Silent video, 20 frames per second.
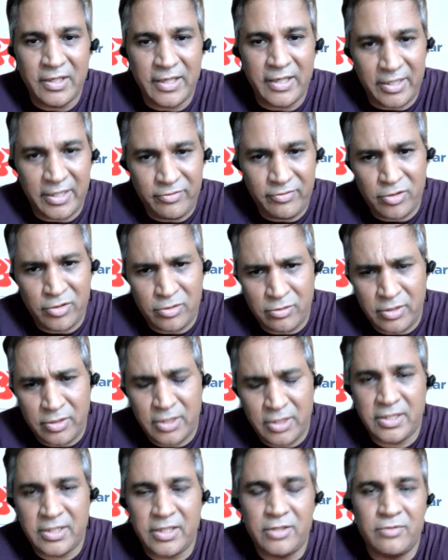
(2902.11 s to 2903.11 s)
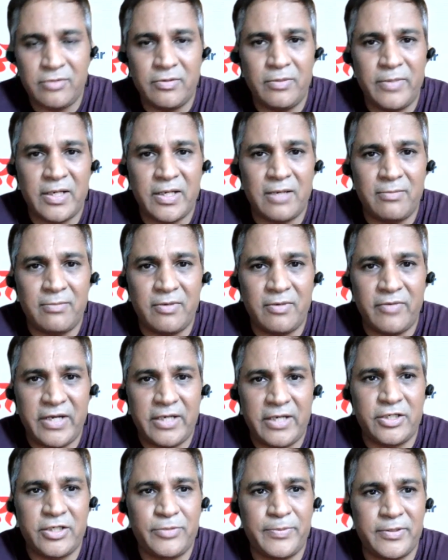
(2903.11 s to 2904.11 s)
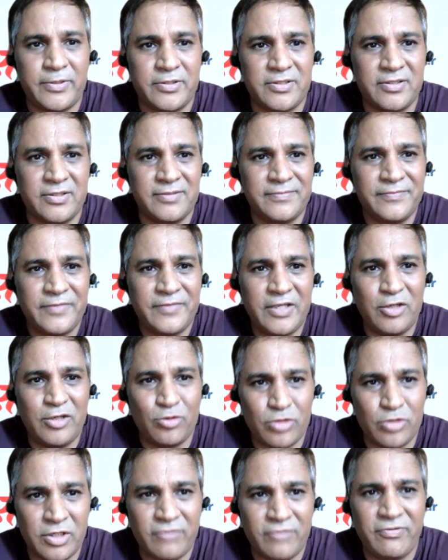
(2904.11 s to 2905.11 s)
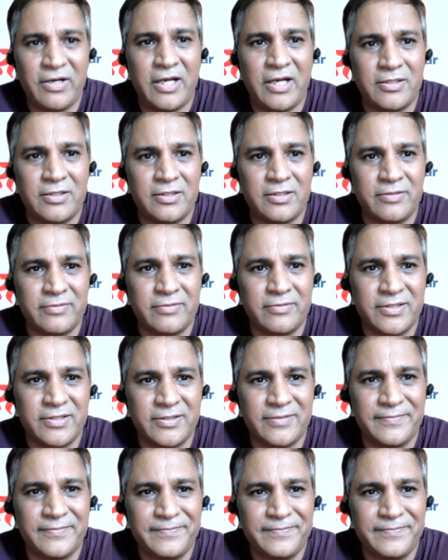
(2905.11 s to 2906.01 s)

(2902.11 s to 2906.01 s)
And if you do it, then you will become a very rich person using financial services.